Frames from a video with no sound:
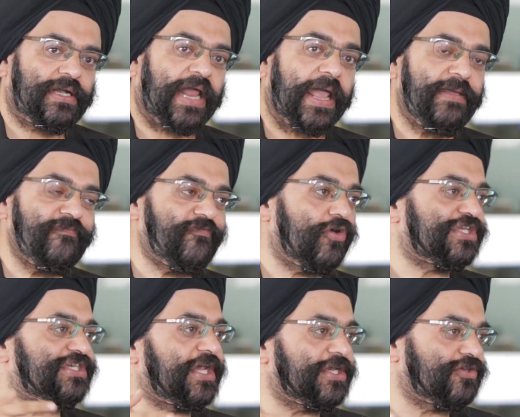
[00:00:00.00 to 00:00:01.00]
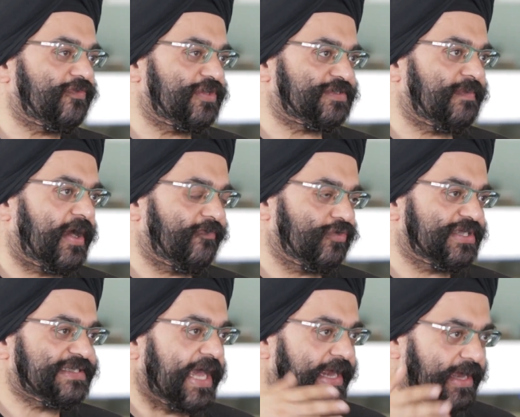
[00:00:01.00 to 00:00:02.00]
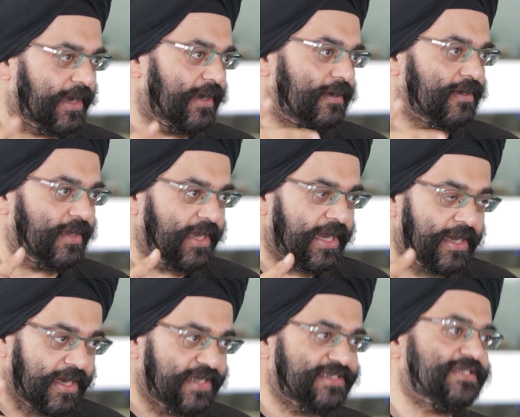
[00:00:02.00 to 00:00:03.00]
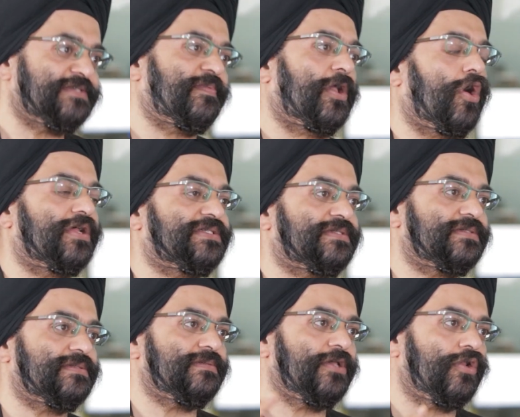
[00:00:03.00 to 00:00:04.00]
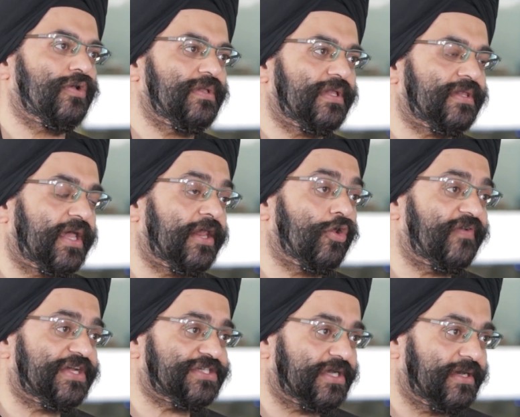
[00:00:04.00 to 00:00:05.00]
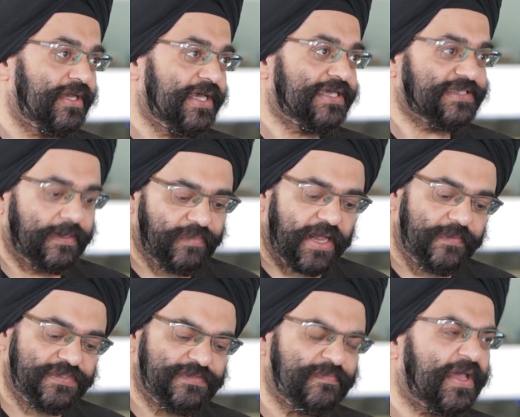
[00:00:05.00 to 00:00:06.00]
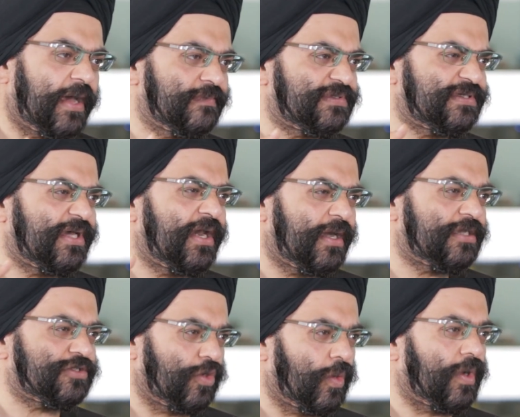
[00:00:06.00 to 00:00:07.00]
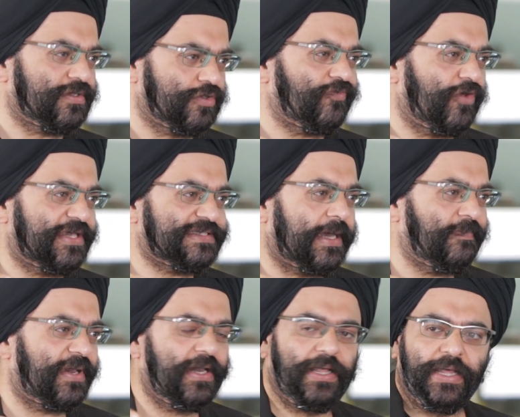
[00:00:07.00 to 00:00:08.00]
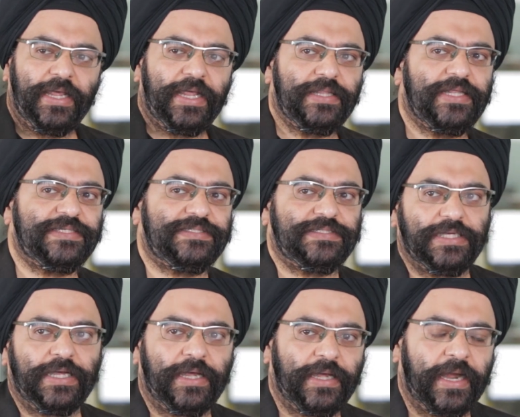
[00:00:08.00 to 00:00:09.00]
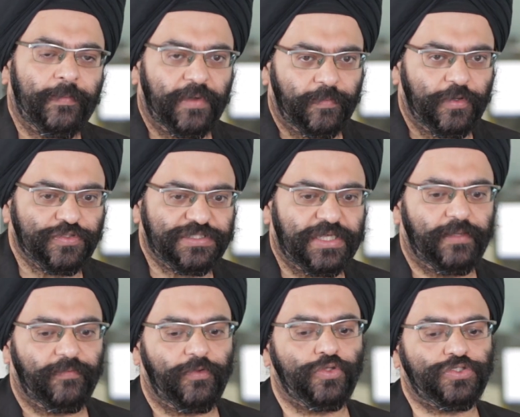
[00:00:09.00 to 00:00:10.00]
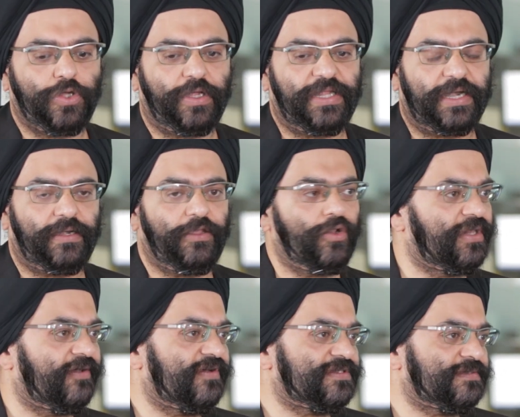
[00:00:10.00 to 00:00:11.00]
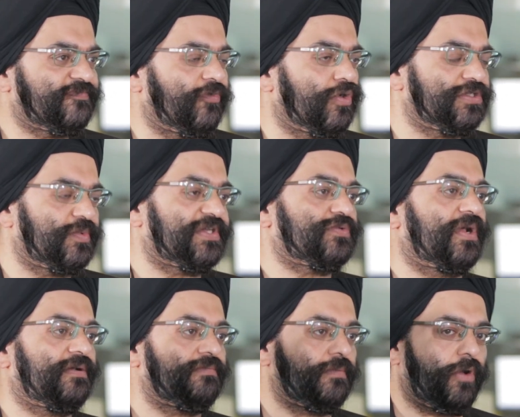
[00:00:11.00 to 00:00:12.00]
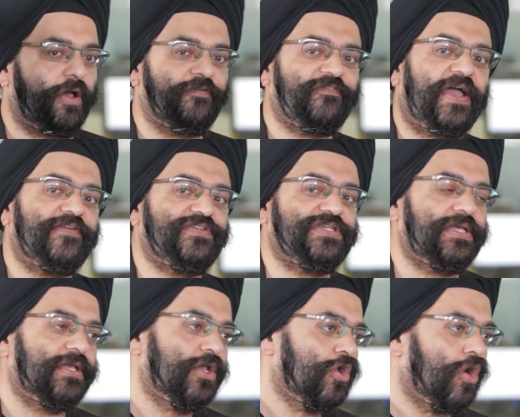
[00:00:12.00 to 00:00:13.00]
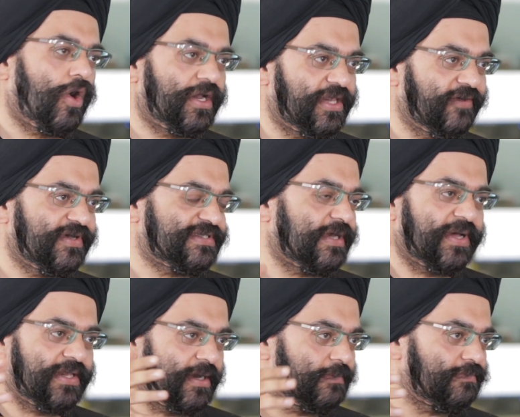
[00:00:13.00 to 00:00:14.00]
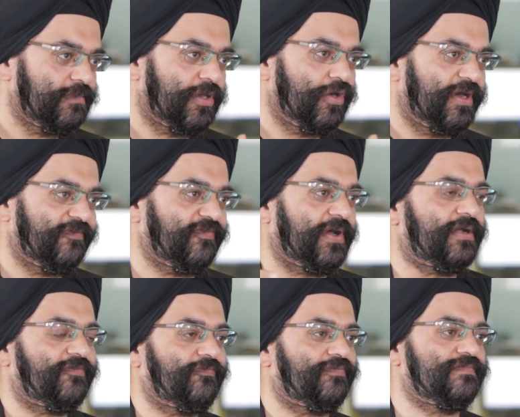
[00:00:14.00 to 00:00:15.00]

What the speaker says: time for change of the smartphone, the cycle increases because the innovation sometimes becomes a little slower. So for example, in this MWC, you saw that there was phones which were on 5G, or there were some other different